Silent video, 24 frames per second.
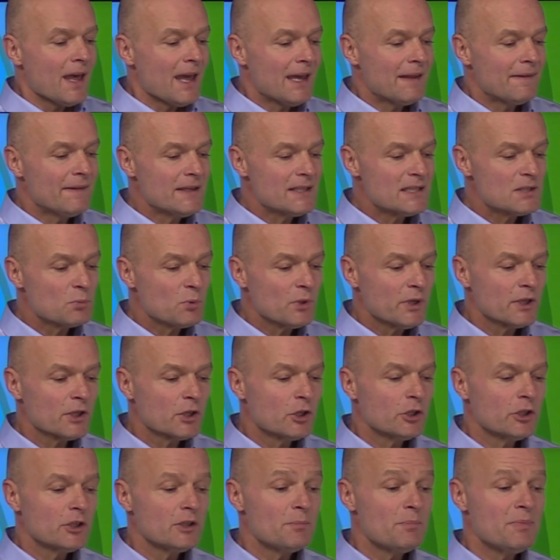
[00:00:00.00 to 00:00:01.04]
And this one
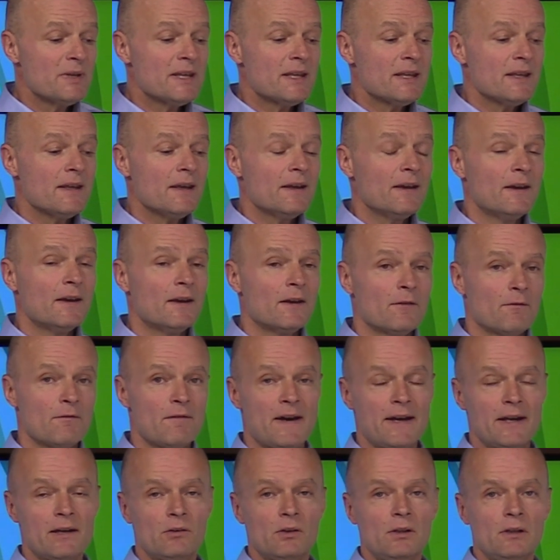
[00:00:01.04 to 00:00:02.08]
could be
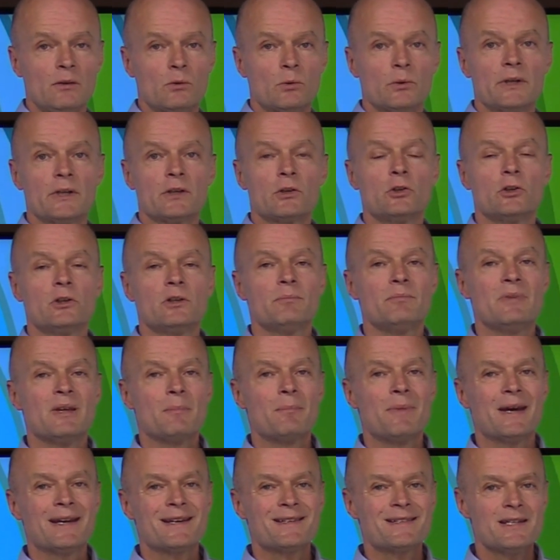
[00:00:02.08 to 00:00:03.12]
viral or it could be
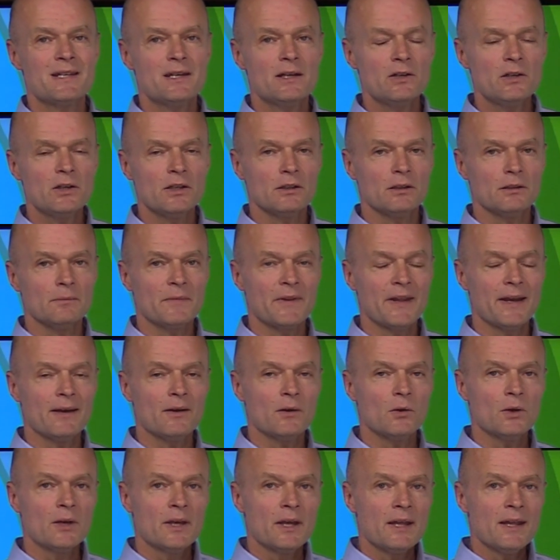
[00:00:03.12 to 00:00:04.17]
bacterial.
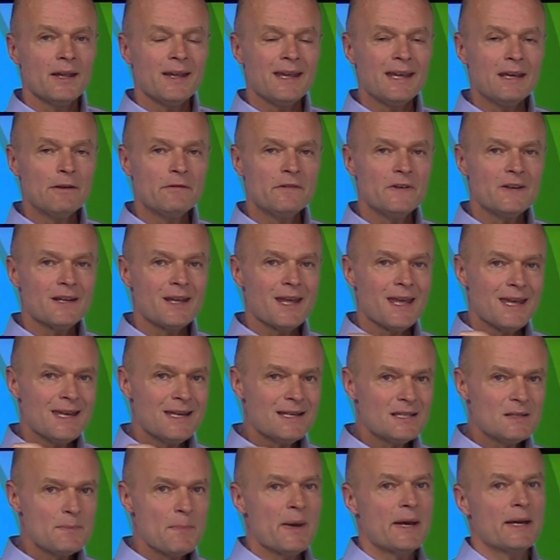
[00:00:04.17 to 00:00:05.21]
Now, if it
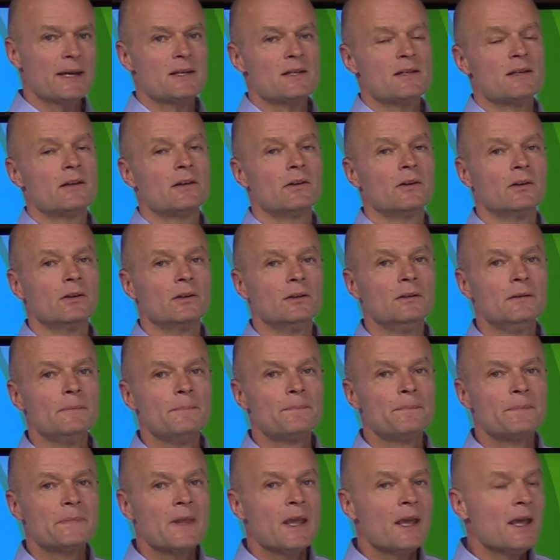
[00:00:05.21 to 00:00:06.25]
is bacterial,
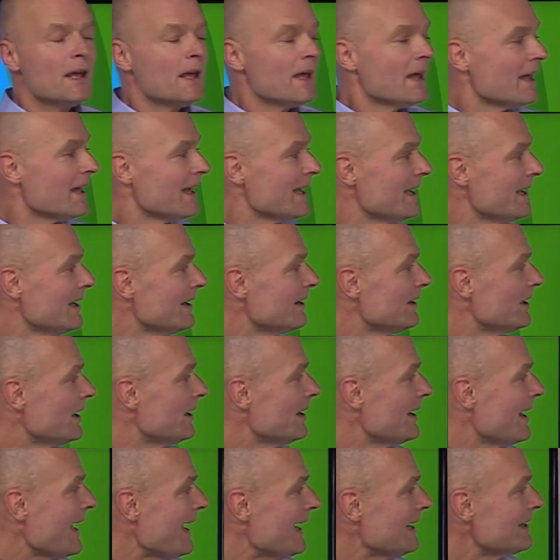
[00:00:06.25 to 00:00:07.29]
it,
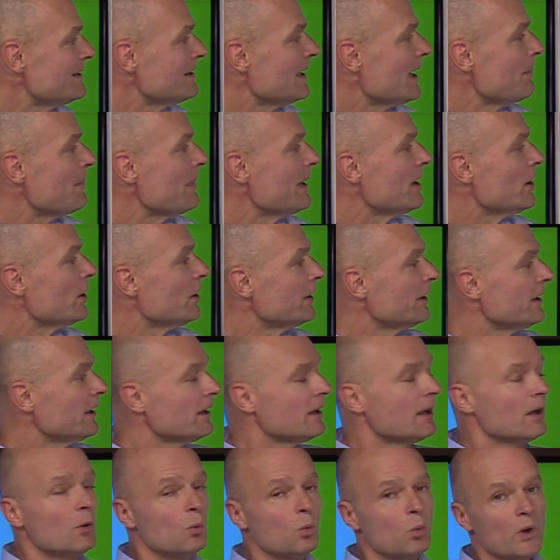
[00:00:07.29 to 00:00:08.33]
an antibiotic
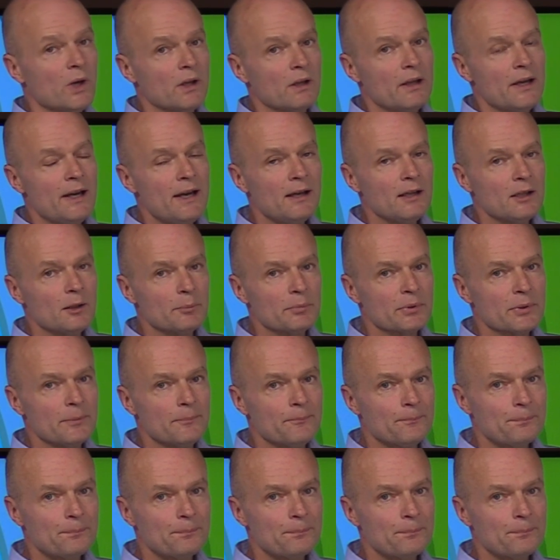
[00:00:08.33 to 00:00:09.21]
will help.